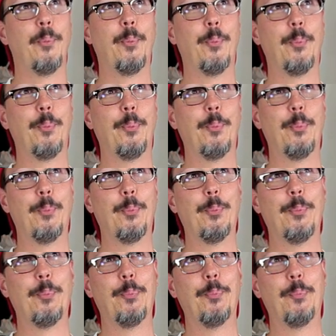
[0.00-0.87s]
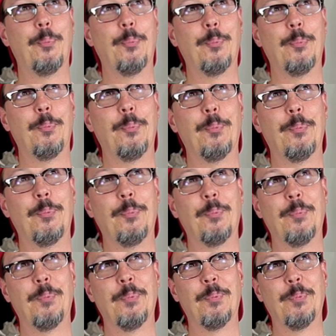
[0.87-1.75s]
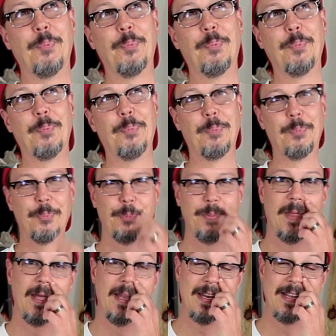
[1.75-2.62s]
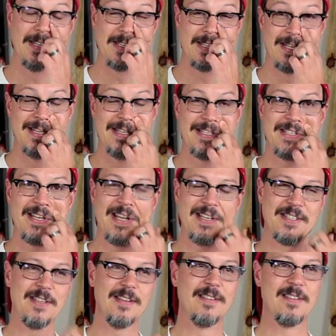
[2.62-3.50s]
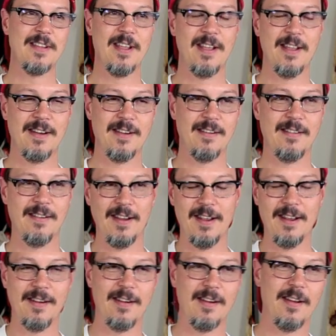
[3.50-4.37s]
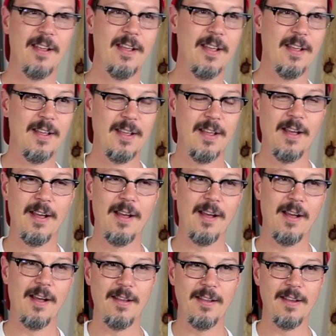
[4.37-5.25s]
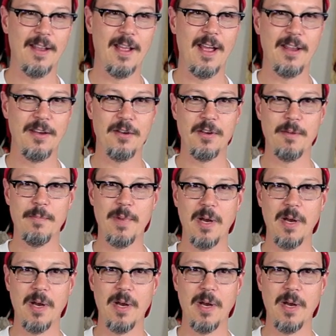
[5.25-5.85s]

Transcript: that is incessant and, and uh, yeah, you can